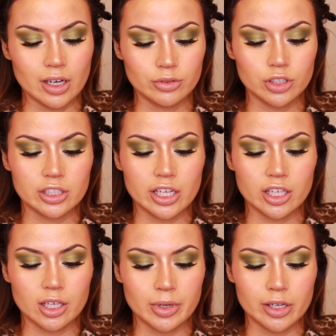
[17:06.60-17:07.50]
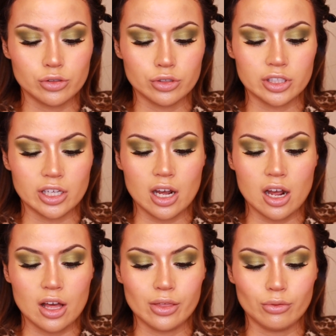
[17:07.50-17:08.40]
Right, I'm just taking my trusty
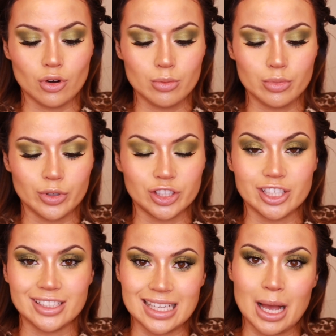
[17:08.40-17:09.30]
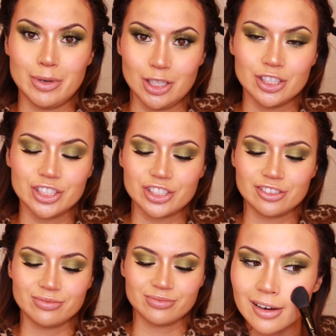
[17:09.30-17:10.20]
Heartthrob, which is a
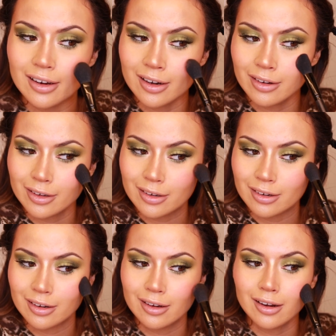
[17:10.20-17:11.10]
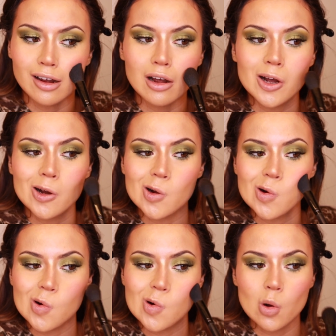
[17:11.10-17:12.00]
blush. I'm just gonna,
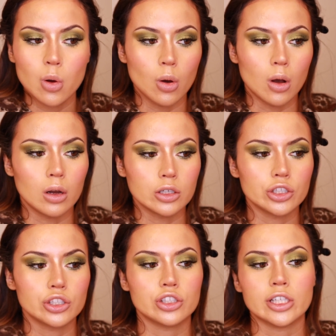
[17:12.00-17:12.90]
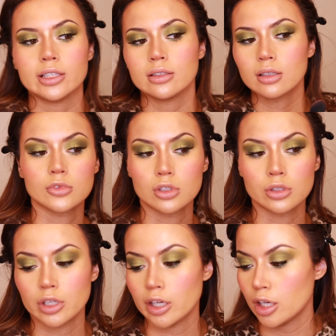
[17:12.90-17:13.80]
oh shit.
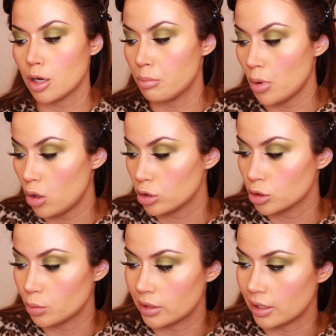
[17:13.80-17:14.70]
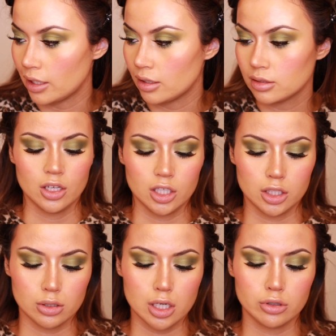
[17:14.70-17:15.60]
Okay, a bot with that.
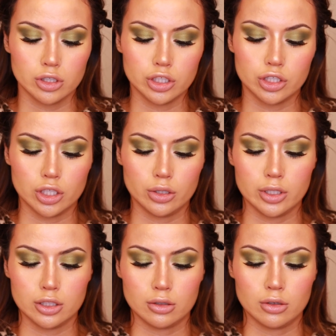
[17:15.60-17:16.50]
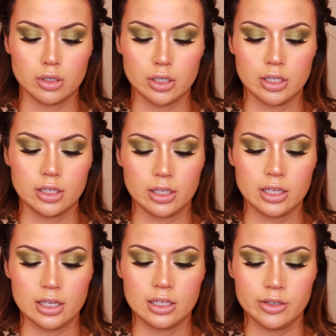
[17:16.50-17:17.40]
So what I'm gonna do is I'm gonna
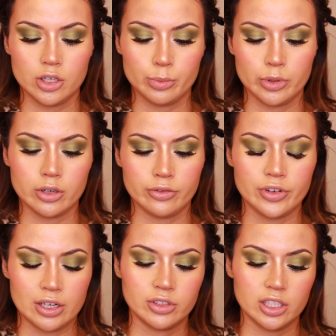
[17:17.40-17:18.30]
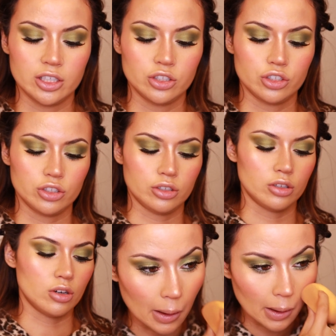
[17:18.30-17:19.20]
get a little bit of
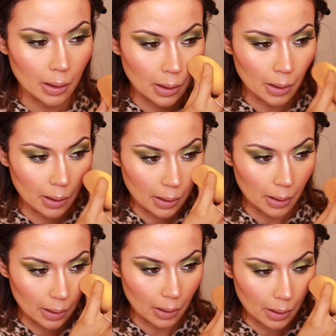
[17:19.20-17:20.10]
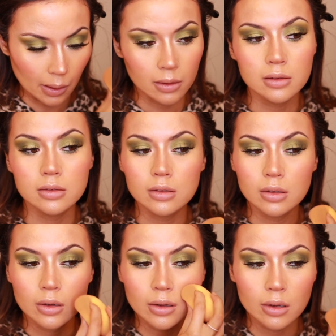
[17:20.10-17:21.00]
foundation onto my sponge,
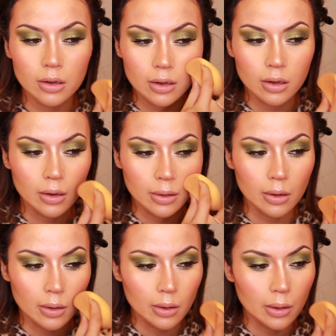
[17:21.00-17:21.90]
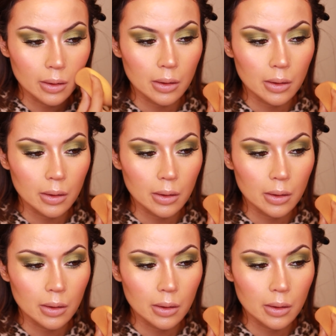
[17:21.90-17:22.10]
and then I'm gonna dab